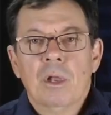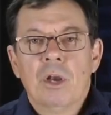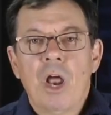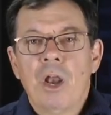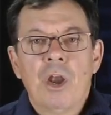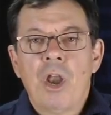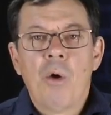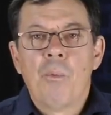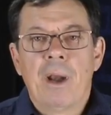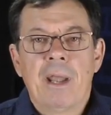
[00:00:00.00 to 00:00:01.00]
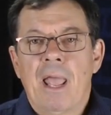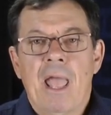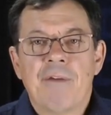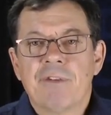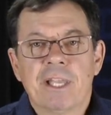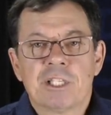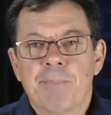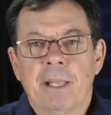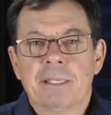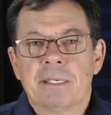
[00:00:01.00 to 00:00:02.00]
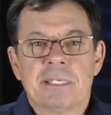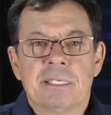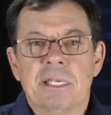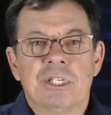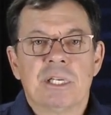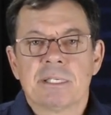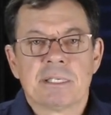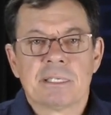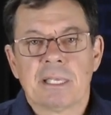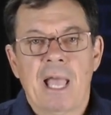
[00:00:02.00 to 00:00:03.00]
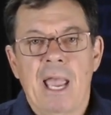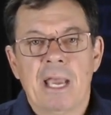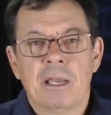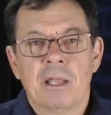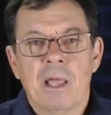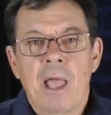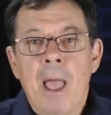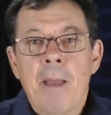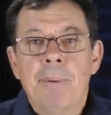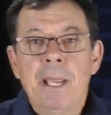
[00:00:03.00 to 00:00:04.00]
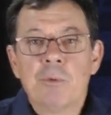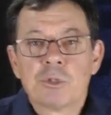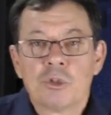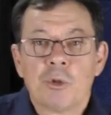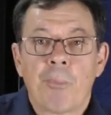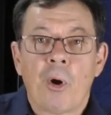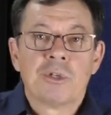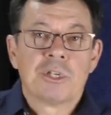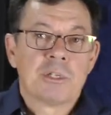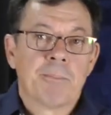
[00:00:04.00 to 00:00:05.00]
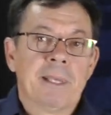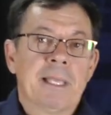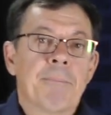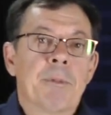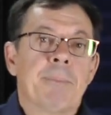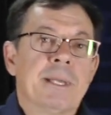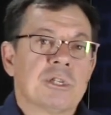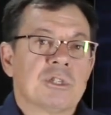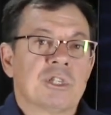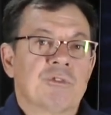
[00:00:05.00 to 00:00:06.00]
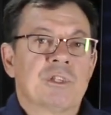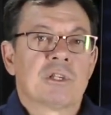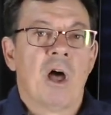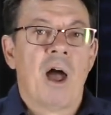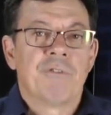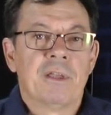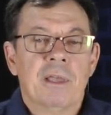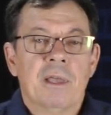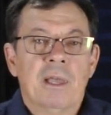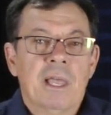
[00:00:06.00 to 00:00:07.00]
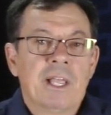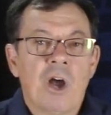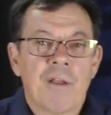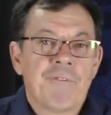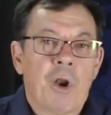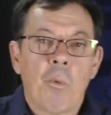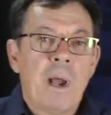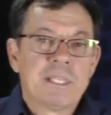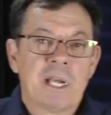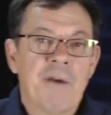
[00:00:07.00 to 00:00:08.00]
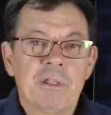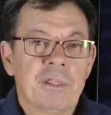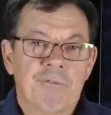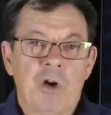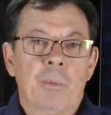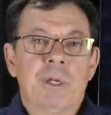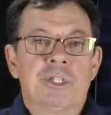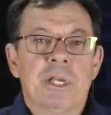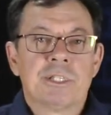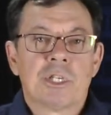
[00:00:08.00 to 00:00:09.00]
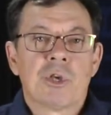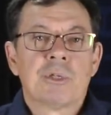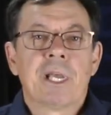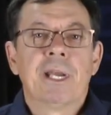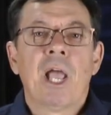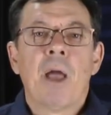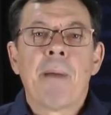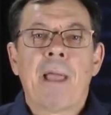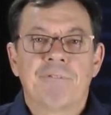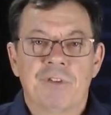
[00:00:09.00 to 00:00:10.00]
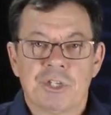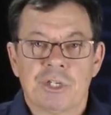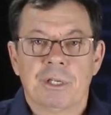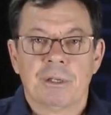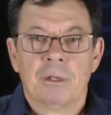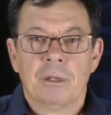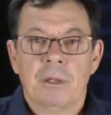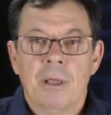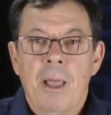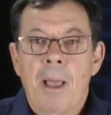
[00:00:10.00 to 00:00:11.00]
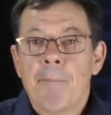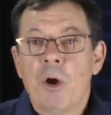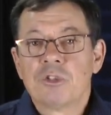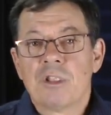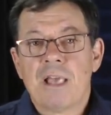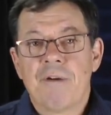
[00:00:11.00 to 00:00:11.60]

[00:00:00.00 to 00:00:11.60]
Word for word: Now, no one ever expected to see Jesus again. Peter was in the process of picking up the pieces of his life. He, he kind of felt I wasted everything following Jesus. He was going to go back fishing. Most of the